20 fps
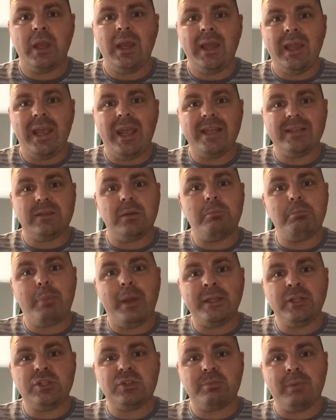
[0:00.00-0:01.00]
It's a
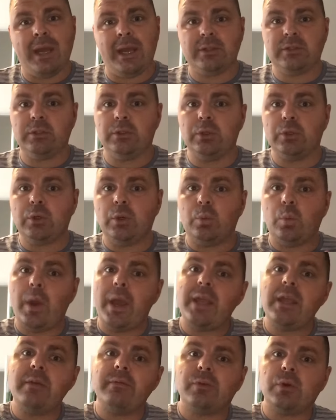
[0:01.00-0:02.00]
benchmark to look at where
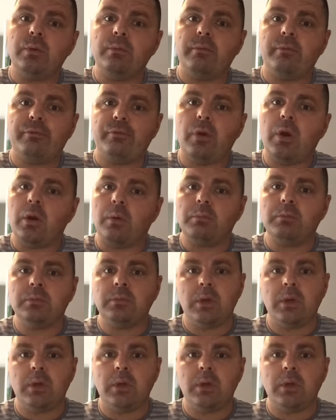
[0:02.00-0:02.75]
you've come from